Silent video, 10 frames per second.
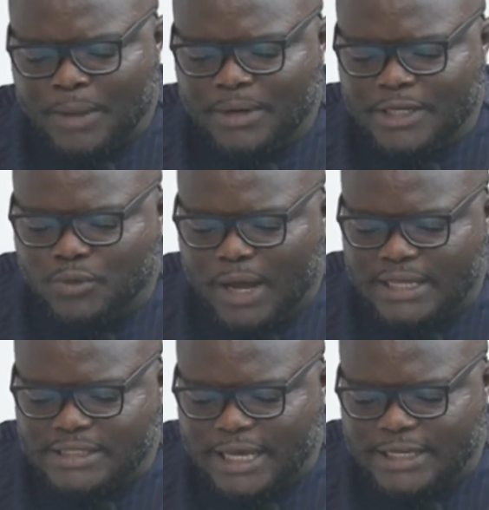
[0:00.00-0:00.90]
Please,
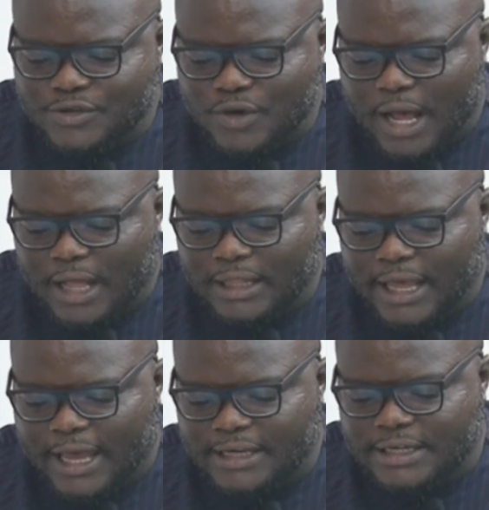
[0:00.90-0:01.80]
where is
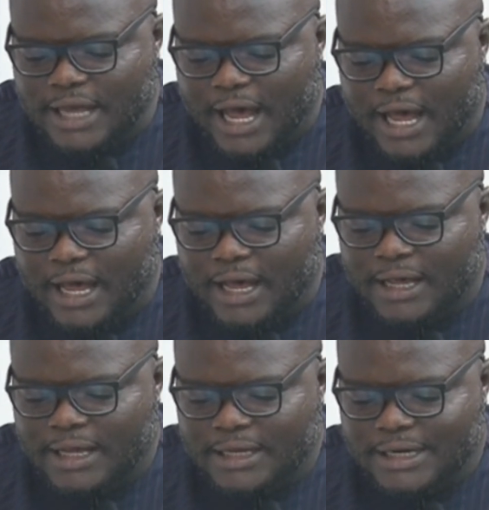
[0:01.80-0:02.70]
Israel Edgar?
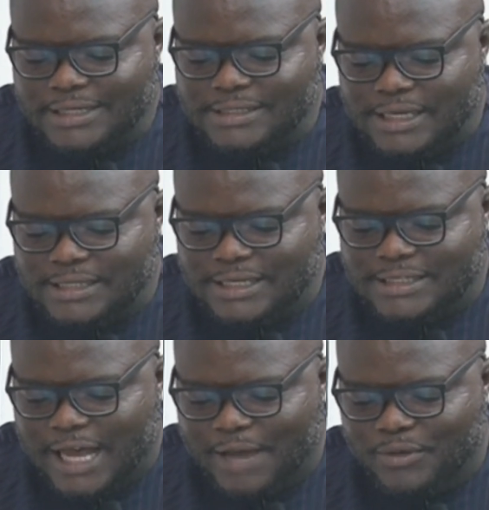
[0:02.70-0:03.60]
This is the
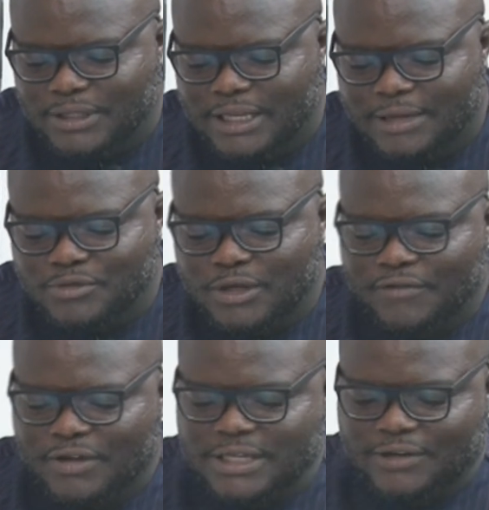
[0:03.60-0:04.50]
time we need him to
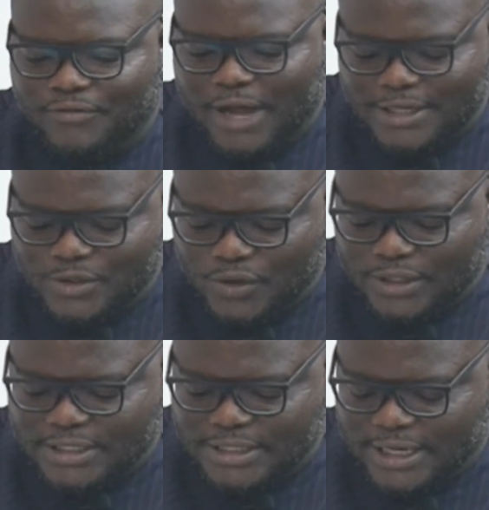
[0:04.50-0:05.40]
give us advice
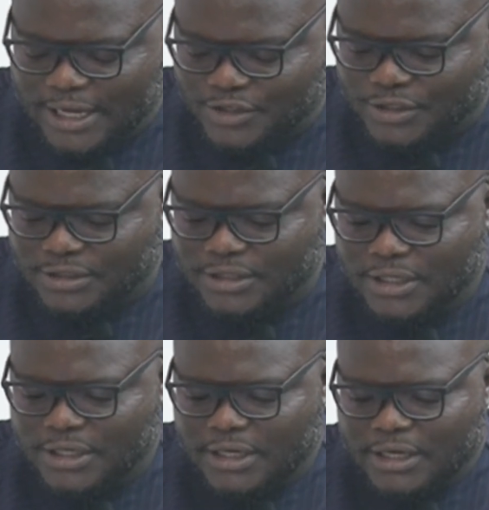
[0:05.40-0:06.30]
on this election.
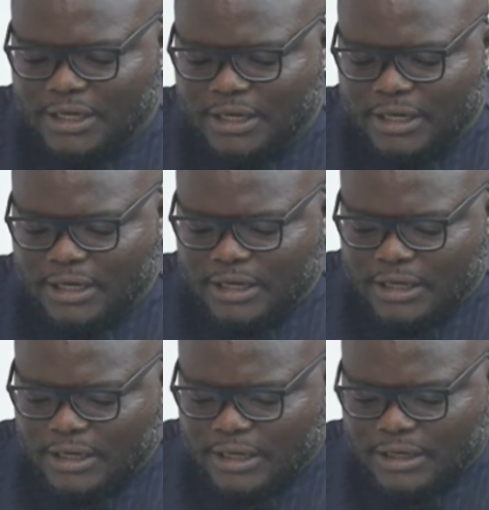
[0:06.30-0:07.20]

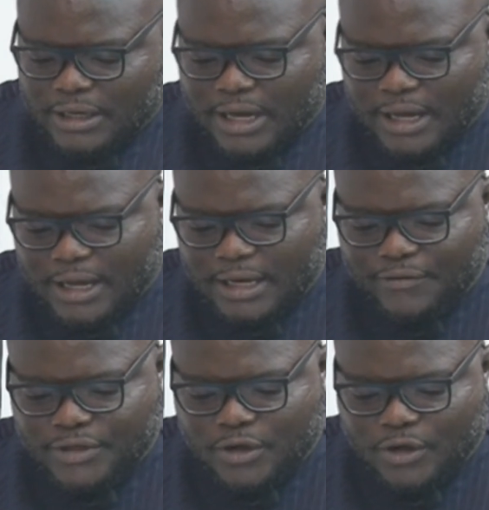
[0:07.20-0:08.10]

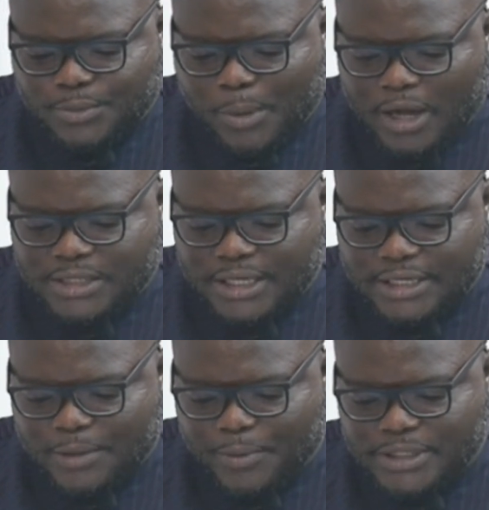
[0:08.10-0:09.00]
Leviticus Power
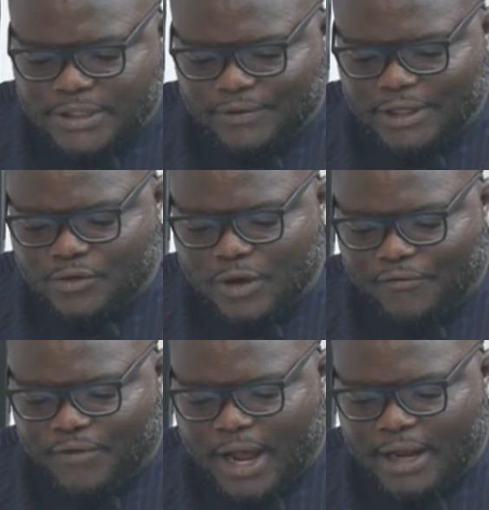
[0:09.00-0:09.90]
says the perceived
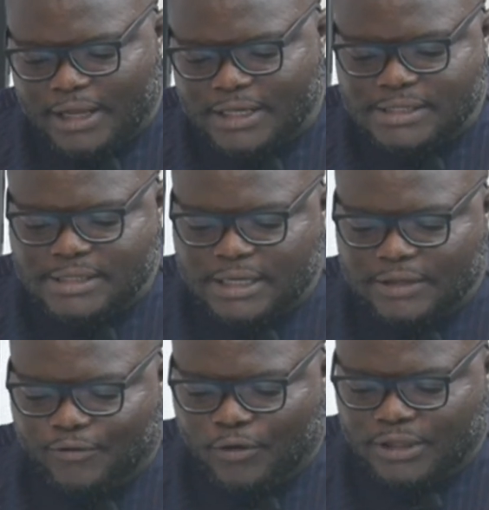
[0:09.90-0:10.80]
electoral violence
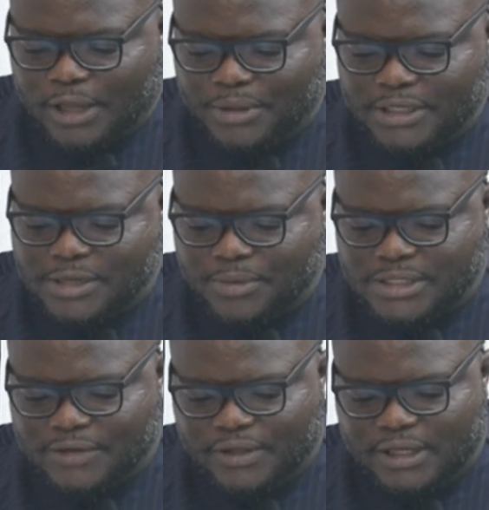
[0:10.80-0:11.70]
in the forthcoming December
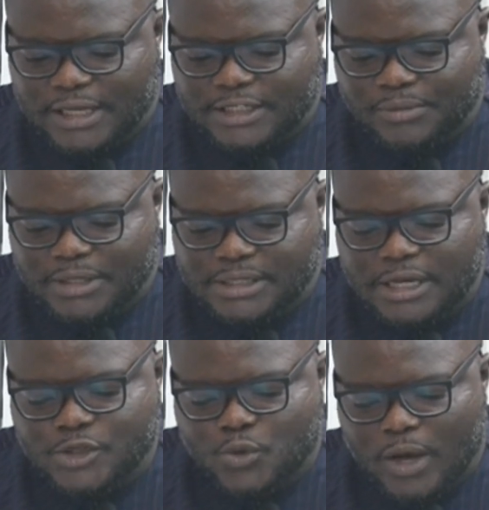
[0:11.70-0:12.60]
7th election must
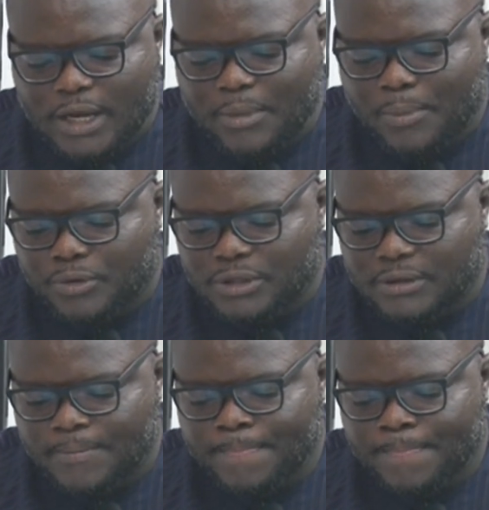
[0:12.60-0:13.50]
squarely be
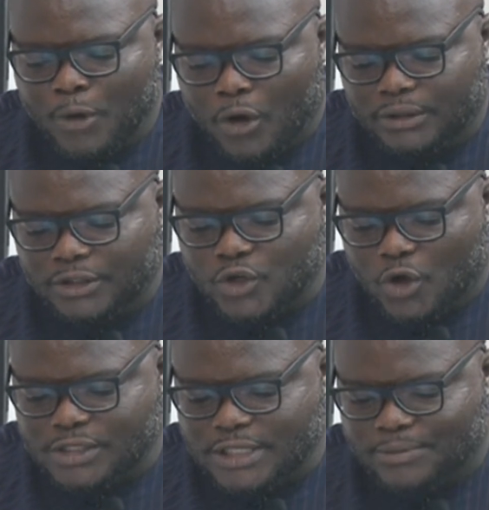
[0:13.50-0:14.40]
put on the
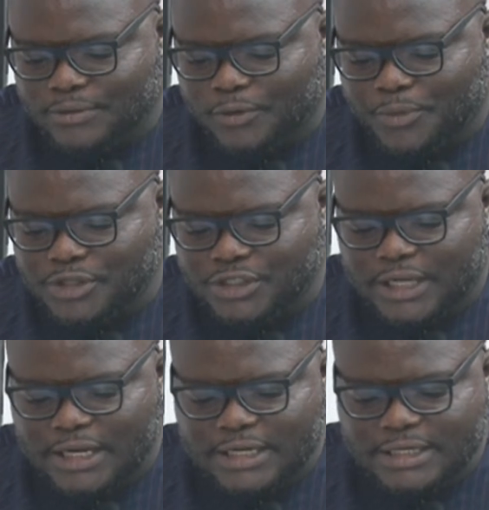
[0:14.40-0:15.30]
doorsteps of the
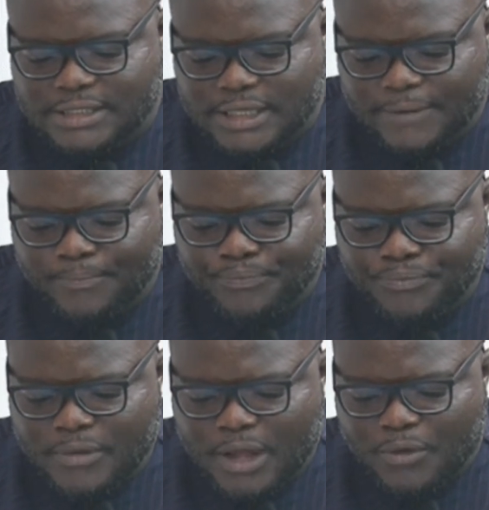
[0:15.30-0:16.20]
opposition NDC,
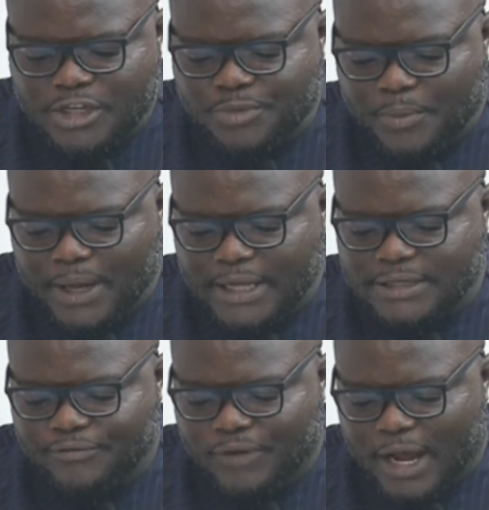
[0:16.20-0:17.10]
which is
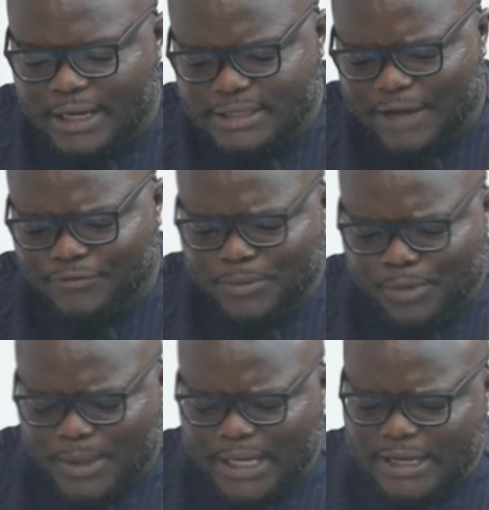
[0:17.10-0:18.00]
propagating violence. Have they
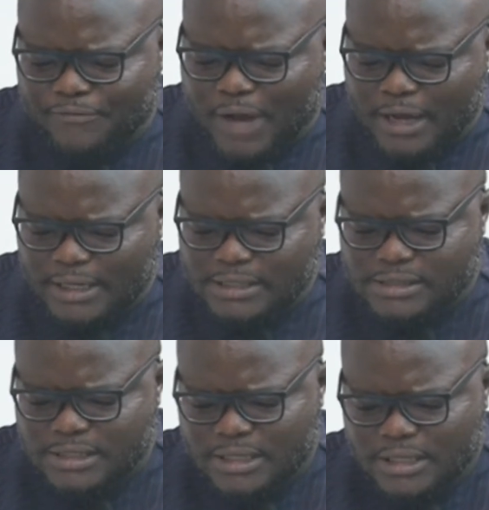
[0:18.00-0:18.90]
propagated violence?